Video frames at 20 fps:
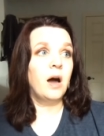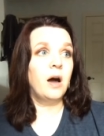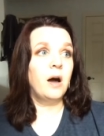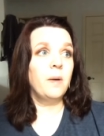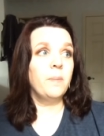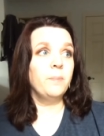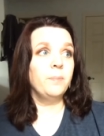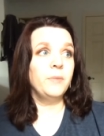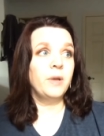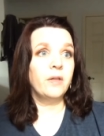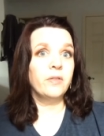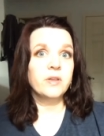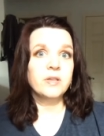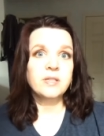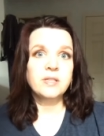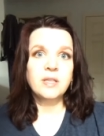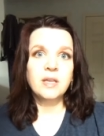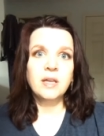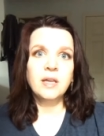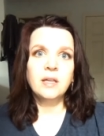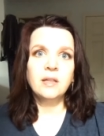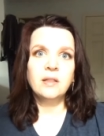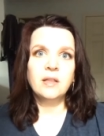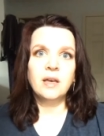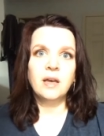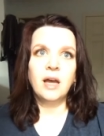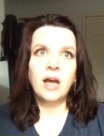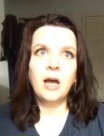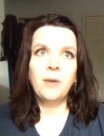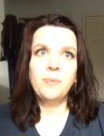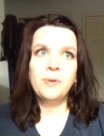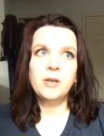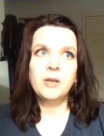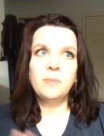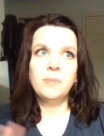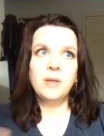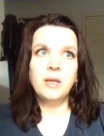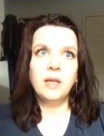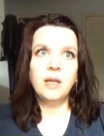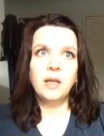Um, now, this thing that happened
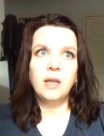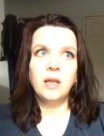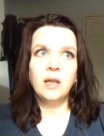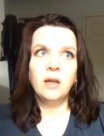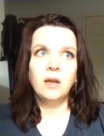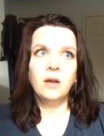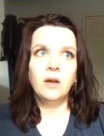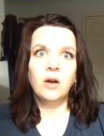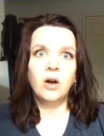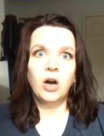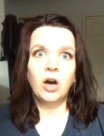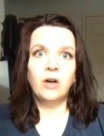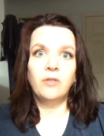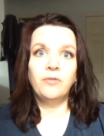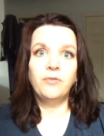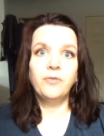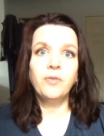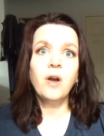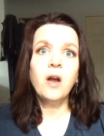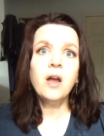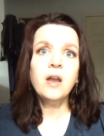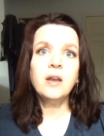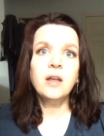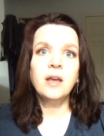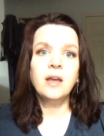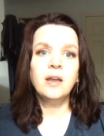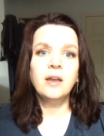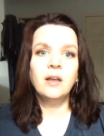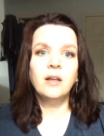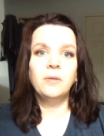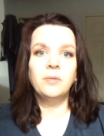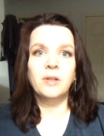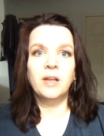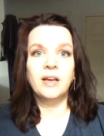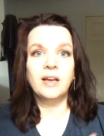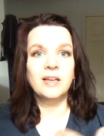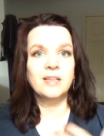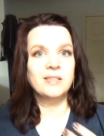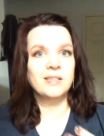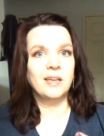to me on Friday, and
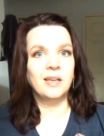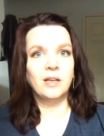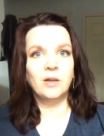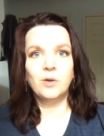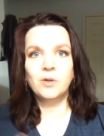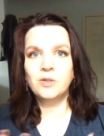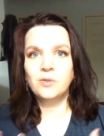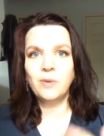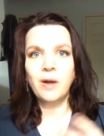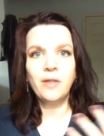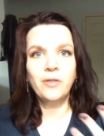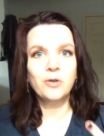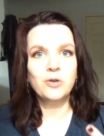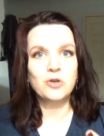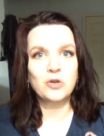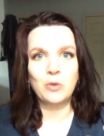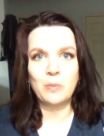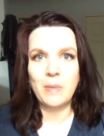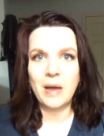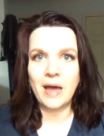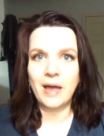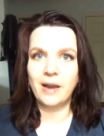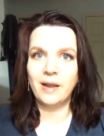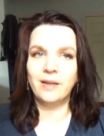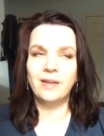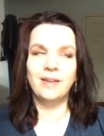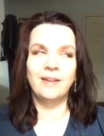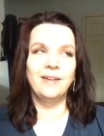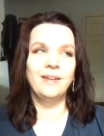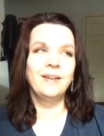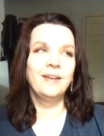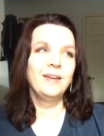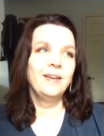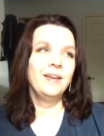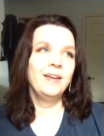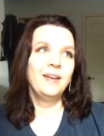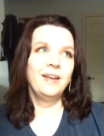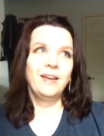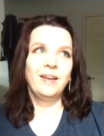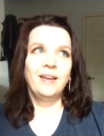like I said, it was rather dramatic and
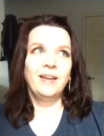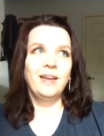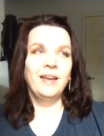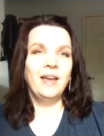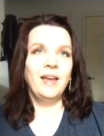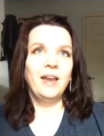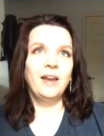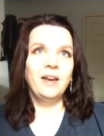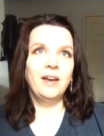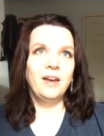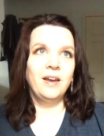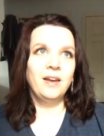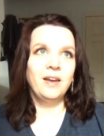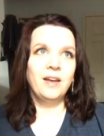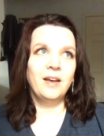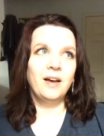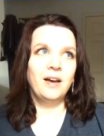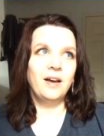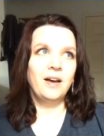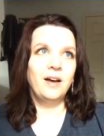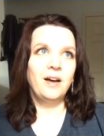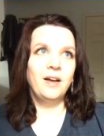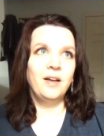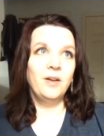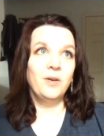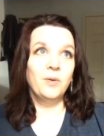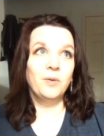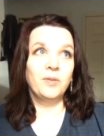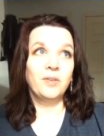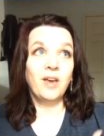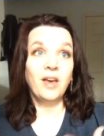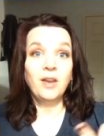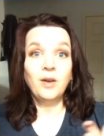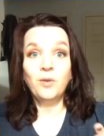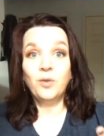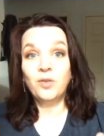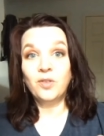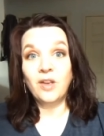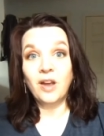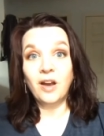and it was
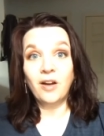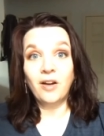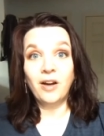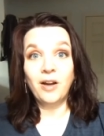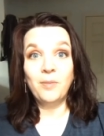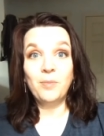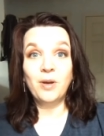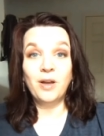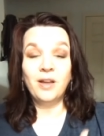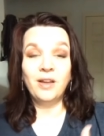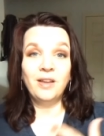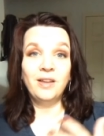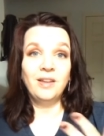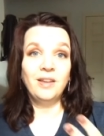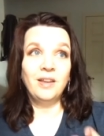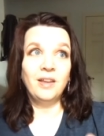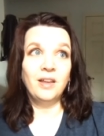kind of scary, but